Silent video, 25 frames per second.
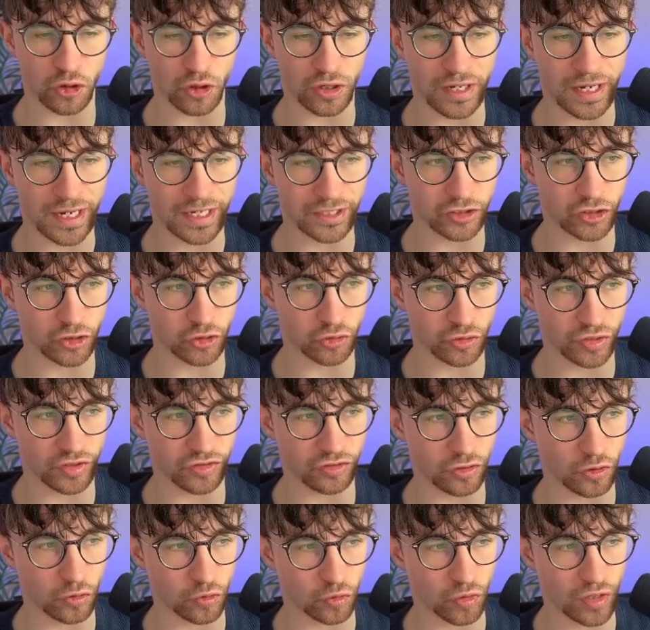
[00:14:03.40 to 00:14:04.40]

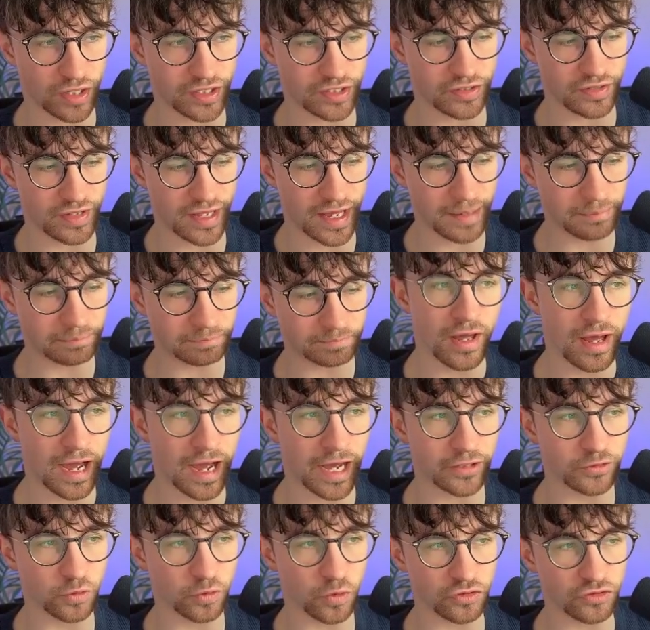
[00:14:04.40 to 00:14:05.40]
categories right there.
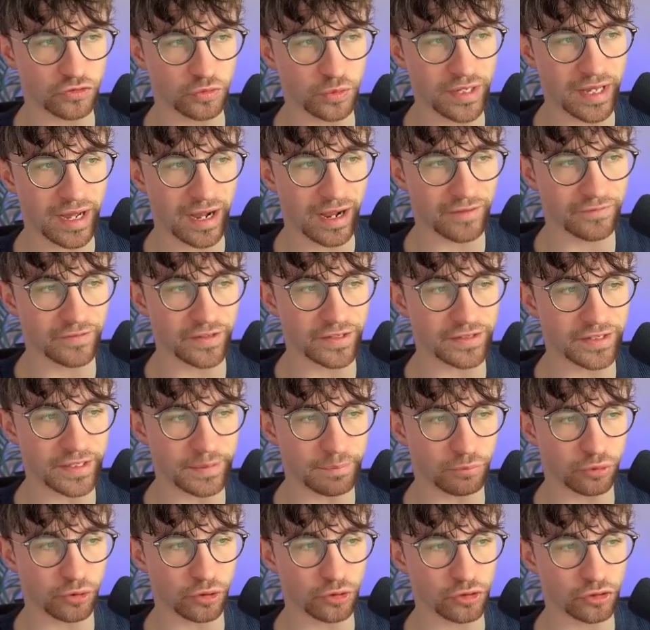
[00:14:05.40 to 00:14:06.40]
And once we have the
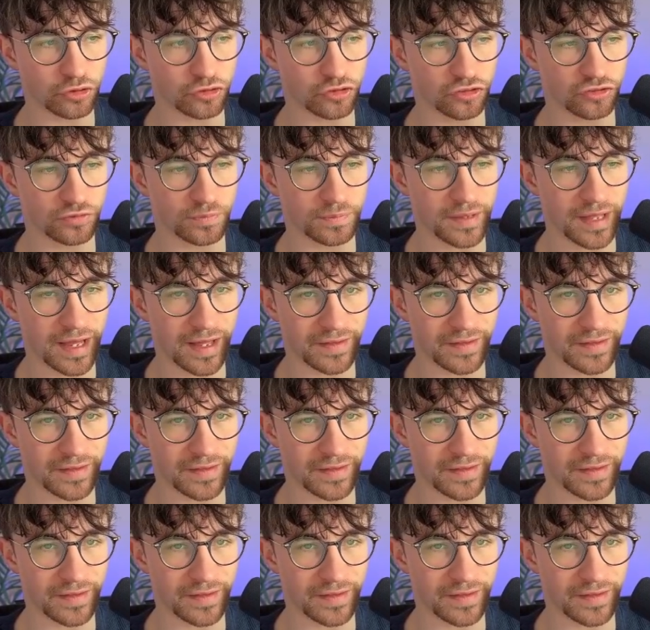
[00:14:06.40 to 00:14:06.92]
products